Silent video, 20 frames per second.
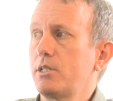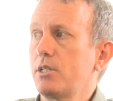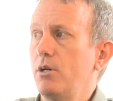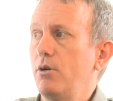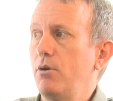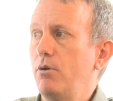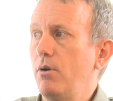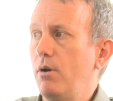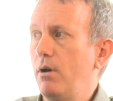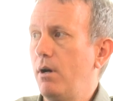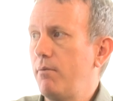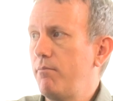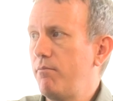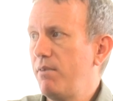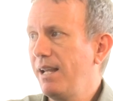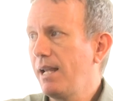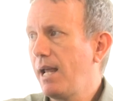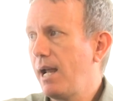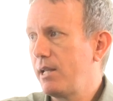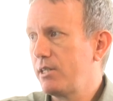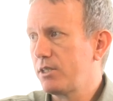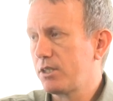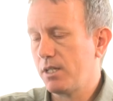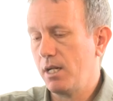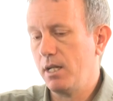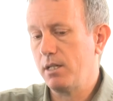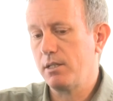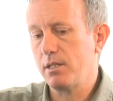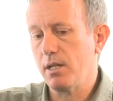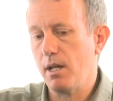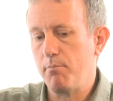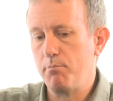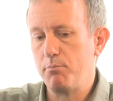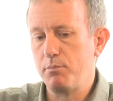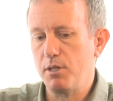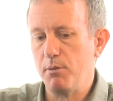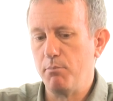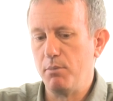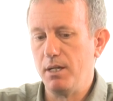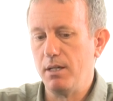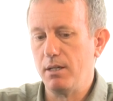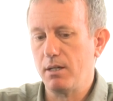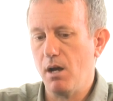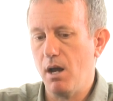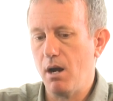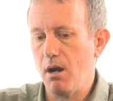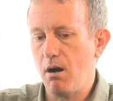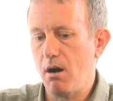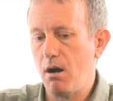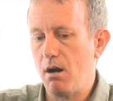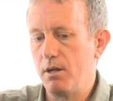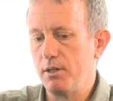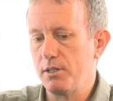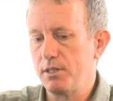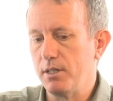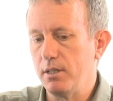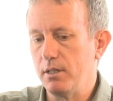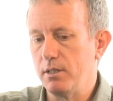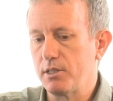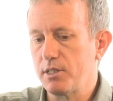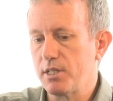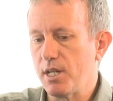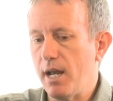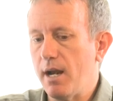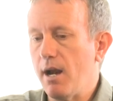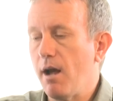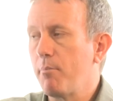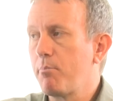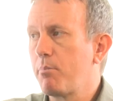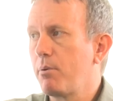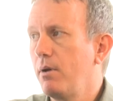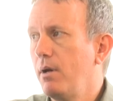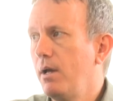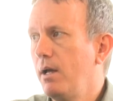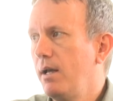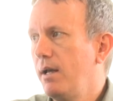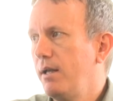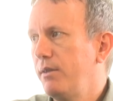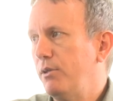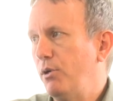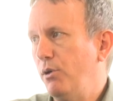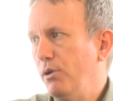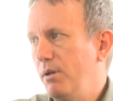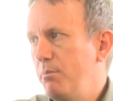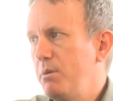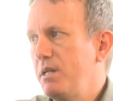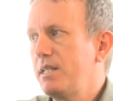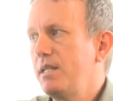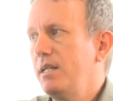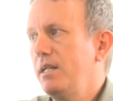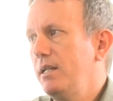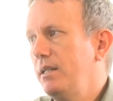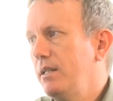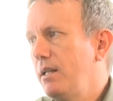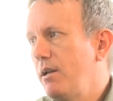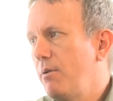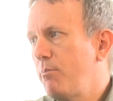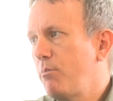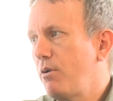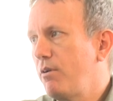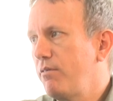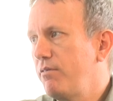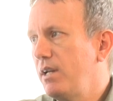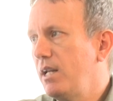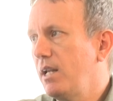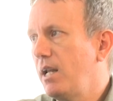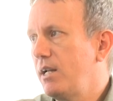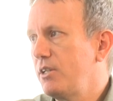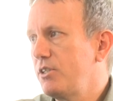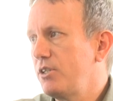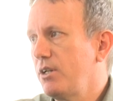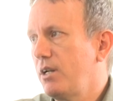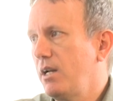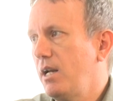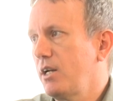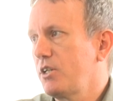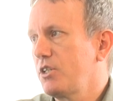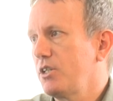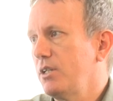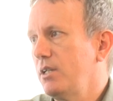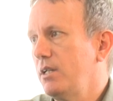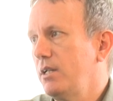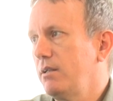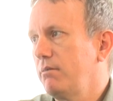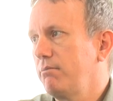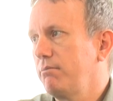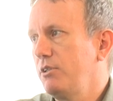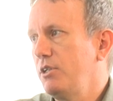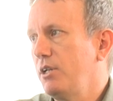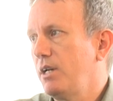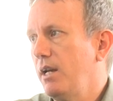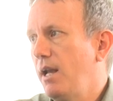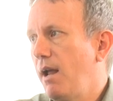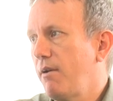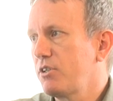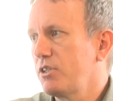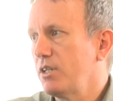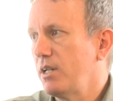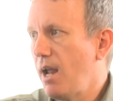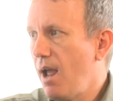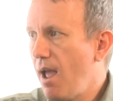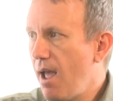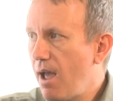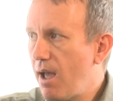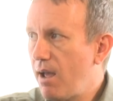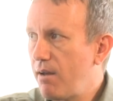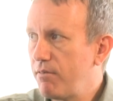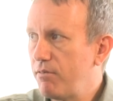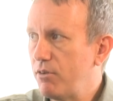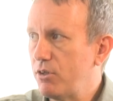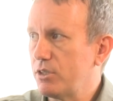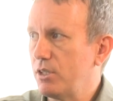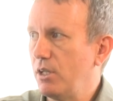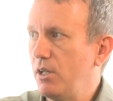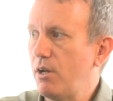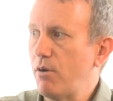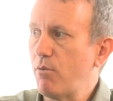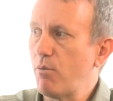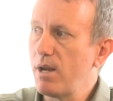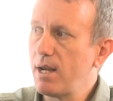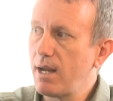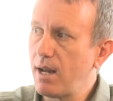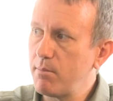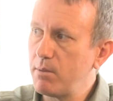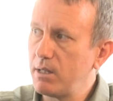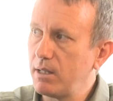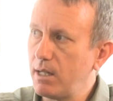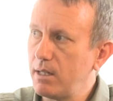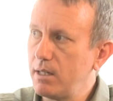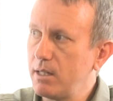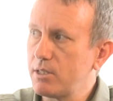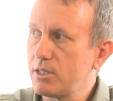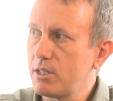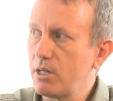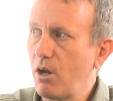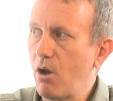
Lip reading: so VLANs tend to be kind of hard to set up. They're limited in the number of VLANs you can actually have. There's a lot of renaming that needs to